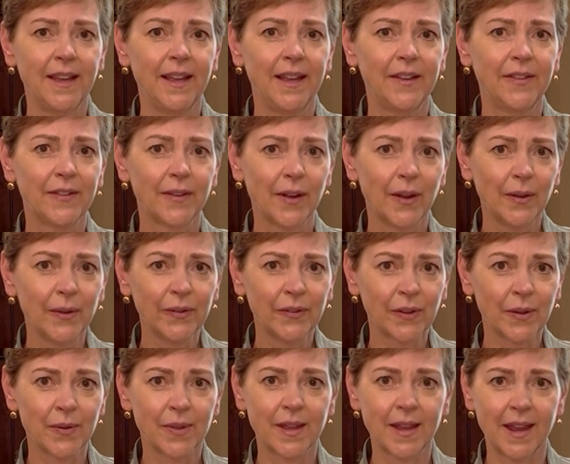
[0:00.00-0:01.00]
It's
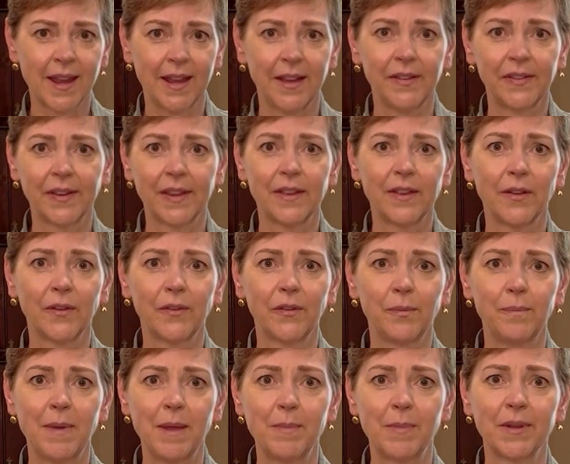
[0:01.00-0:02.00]
also the case that those
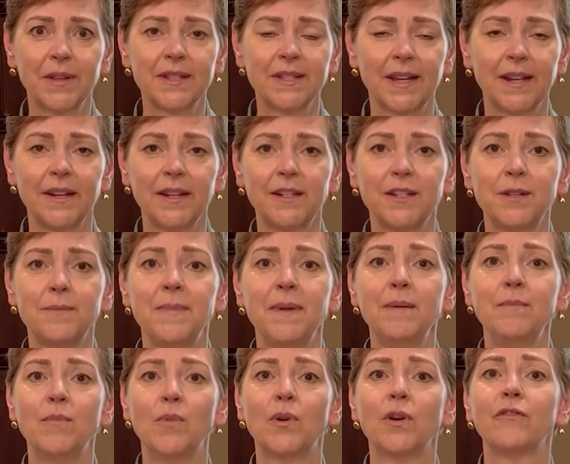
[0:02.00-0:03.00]
people tended to be
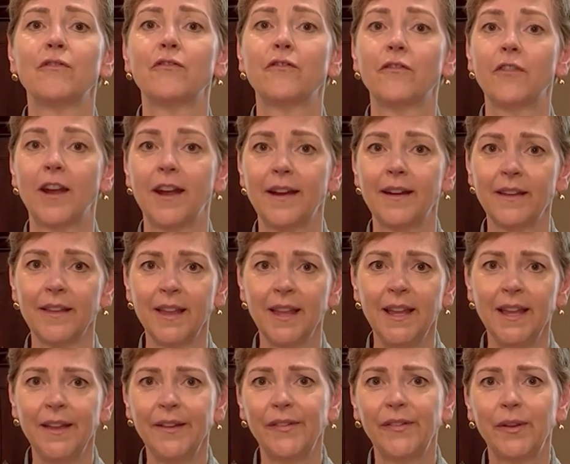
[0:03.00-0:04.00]
more frail.
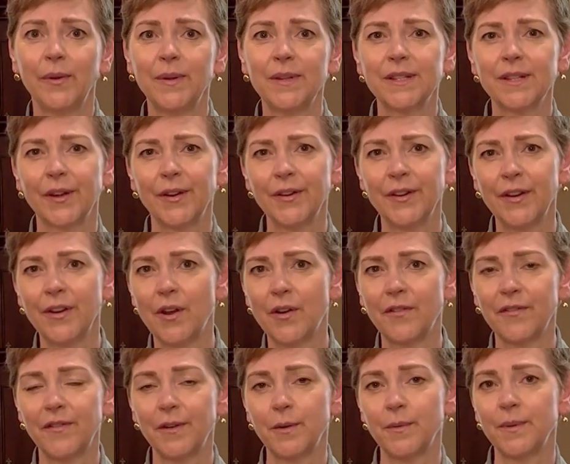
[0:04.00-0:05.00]
So it's hard to know
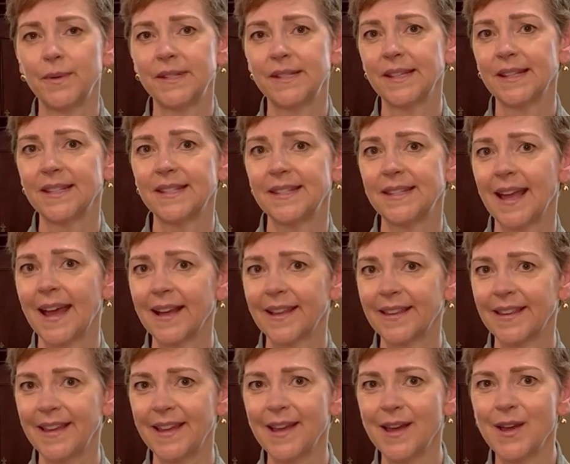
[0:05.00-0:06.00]
if it was
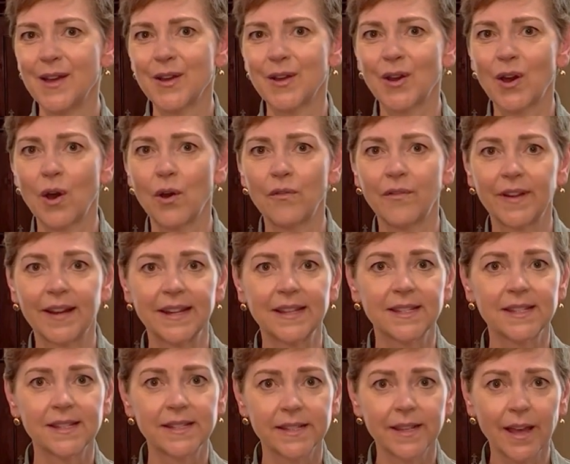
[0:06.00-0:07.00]
exactly COVID
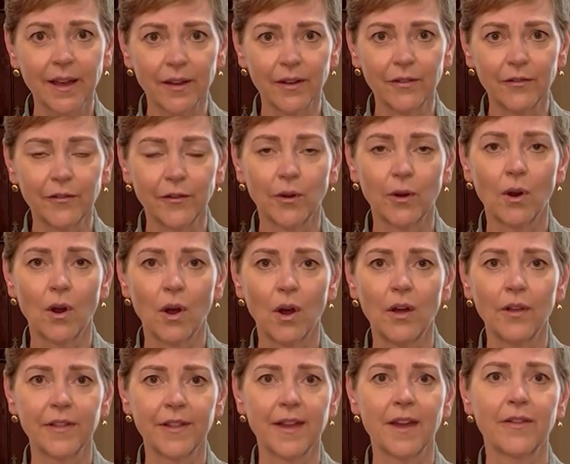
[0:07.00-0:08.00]
itself or
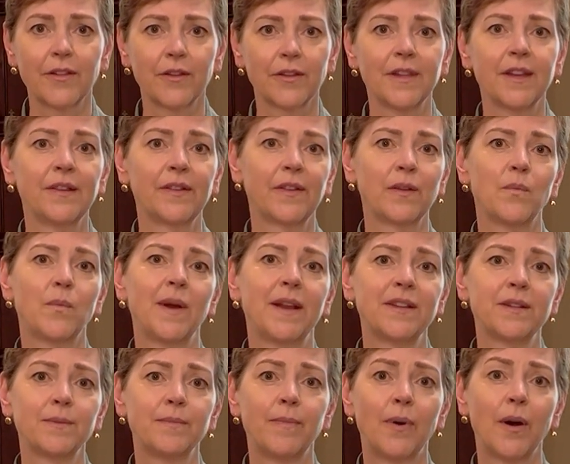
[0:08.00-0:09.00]
all the other things that
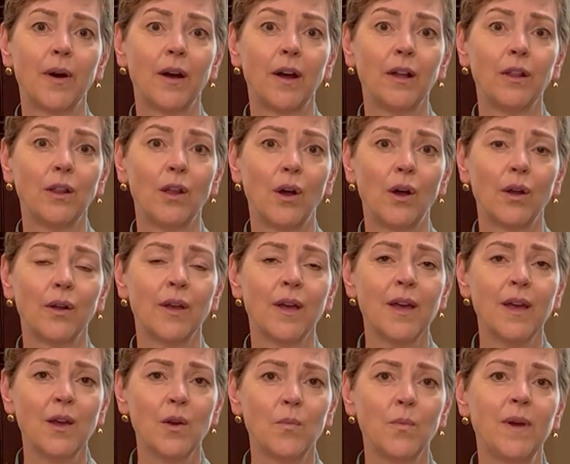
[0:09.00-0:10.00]
went along
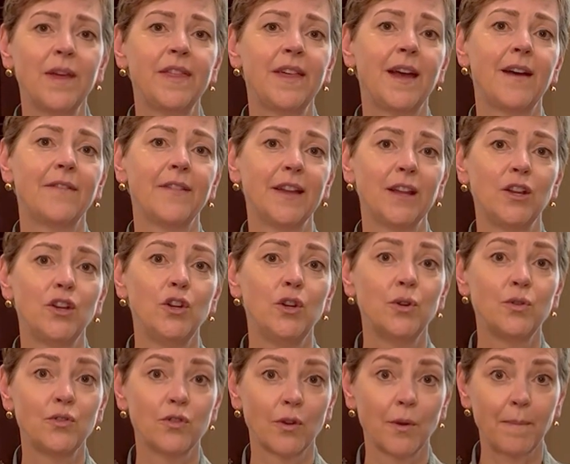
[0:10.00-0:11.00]
with having
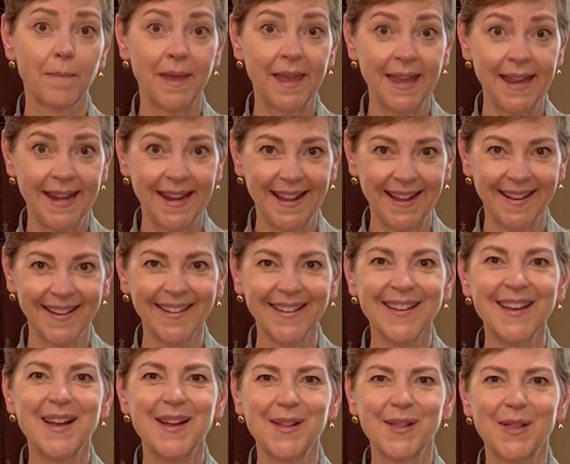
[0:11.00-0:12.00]
neutropenia,
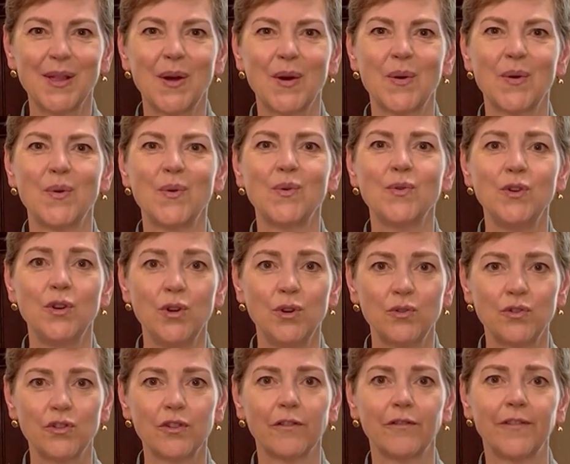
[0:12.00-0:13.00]
low
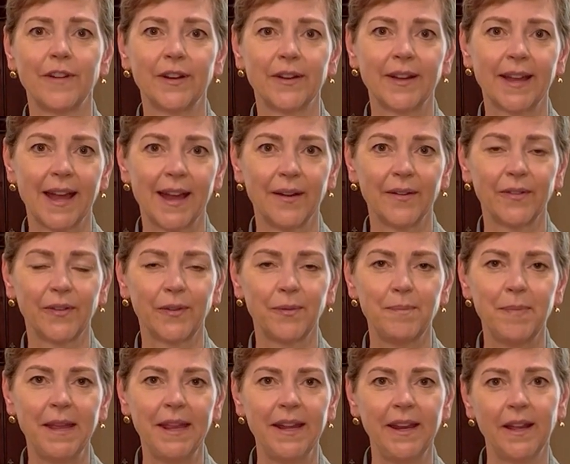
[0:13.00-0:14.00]
neutrophil counts.
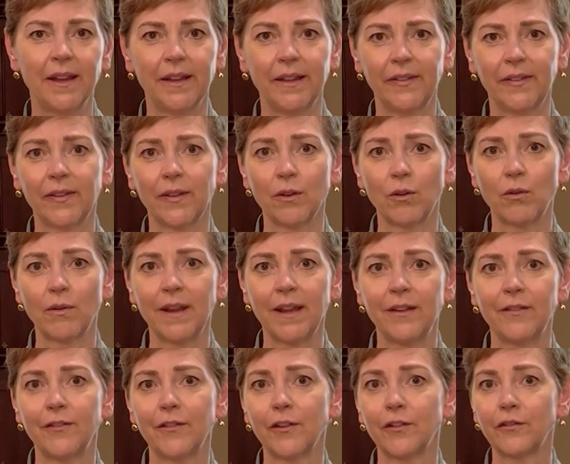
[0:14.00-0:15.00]
Penia is the Greek for